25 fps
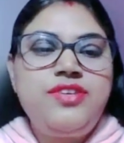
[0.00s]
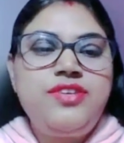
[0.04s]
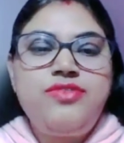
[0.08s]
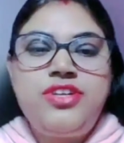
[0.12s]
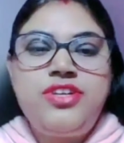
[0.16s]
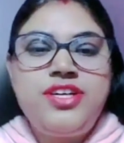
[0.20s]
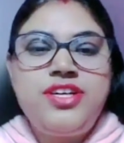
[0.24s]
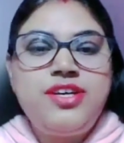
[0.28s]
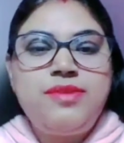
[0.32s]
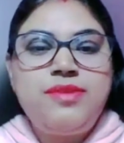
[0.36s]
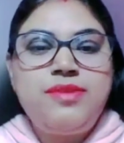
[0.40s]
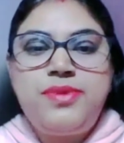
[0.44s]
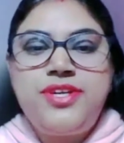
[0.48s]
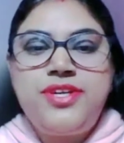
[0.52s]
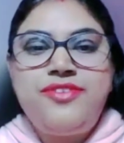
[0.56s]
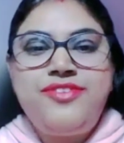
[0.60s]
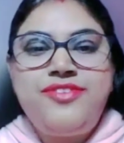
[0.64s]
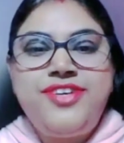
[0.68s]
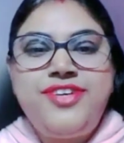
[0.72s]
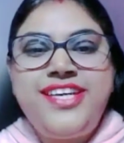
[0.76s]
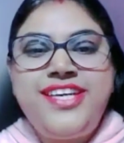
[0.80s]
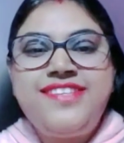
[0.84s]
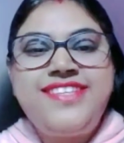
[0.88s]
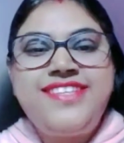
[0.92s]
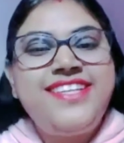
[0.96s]
for a couple of
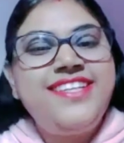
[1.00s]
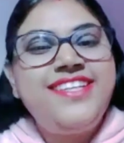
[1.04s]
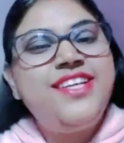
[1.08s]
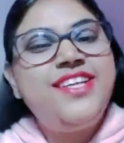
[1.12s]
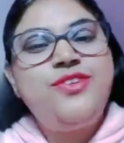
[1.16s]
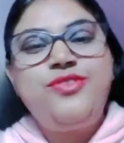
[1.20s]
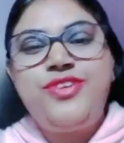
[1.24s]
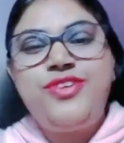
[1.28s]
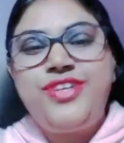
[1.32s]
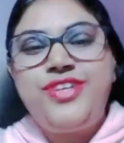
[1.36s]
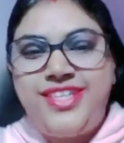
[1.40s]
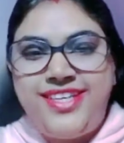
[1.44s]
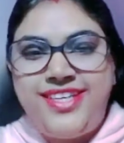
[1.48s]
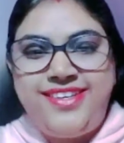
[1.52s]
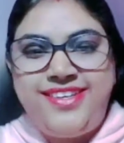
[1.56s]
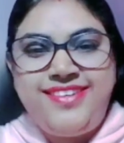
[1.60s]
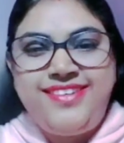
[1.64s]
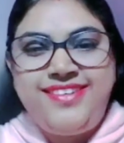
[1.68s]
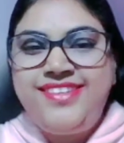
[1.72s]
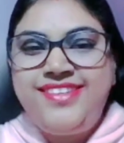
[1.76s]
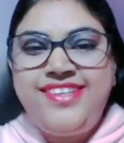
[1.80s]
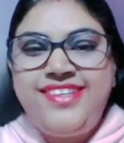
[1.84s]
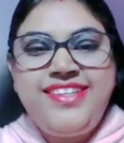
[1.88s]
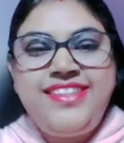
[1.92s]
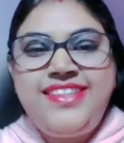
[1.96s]
days and then
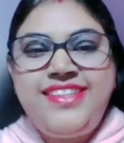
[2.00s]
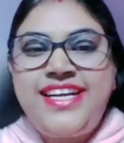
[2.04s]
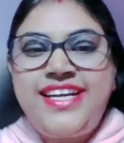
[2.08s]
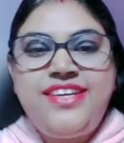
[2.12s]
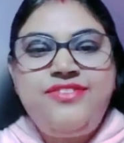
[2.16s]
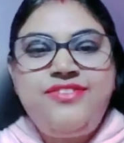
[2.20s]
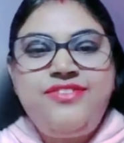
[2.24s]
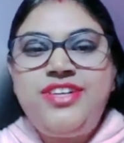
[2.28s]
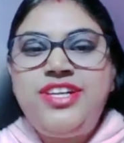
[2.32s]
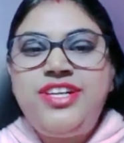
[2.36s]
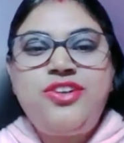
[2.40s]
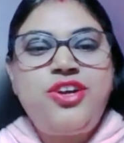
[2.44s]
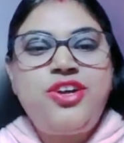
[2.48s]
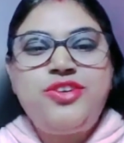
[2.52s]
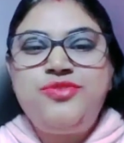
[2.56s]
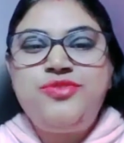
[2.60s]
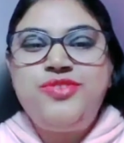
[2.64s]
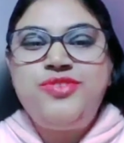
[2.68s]
quitting. That will not